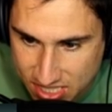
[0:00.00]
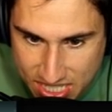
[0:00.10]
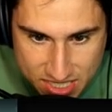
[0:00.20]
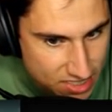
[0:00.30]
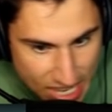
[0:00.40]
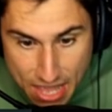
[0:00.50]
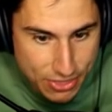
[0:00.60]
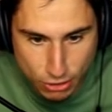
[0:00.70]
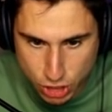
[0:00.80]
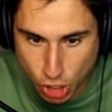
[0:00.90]
seasons.
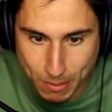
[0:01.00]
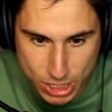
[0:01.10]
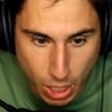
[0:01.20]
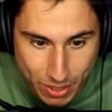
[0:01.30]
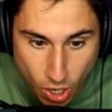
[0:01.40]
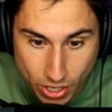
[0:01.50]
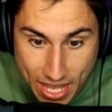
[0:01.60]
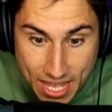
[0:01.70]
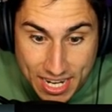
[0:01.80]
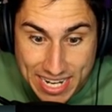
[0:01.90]
There's so much going on.
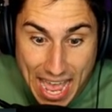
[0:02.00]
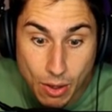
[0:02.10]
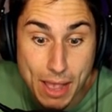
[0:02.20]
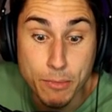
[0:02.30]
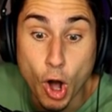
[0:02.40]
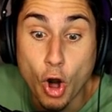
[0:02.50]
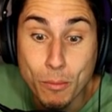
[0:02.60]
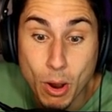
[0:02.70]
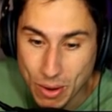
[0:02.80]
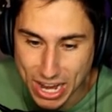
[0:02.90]
Now I'm
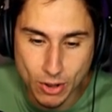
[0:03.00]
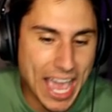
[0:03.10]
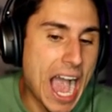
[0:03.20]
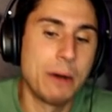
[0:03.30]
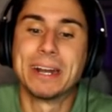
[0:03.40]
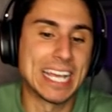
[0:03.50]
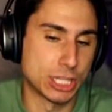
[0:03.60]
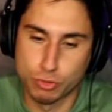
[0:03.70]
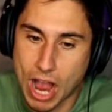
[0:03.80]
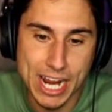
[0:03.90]
almost, wait, okay, I want to get
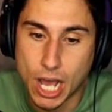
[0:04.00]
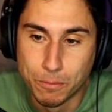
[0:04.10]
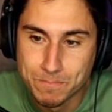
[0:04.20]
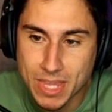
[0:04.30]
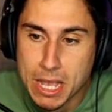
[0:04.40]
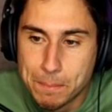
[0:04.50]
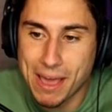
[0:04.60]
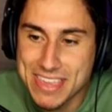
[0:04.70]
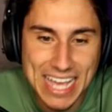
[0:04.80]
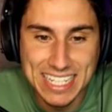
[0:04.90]
the rhino.
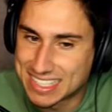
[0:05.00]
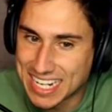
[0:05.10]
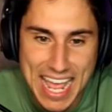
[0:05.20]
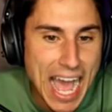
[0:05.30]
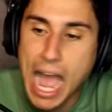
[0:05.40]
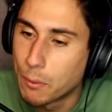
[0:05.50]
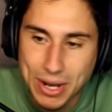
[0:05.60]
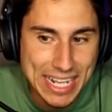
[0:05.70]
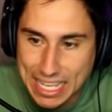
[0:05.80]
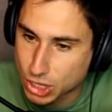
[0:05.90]
By the end of today, I
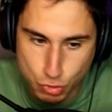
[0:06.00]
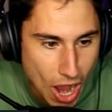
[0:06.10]
want to get the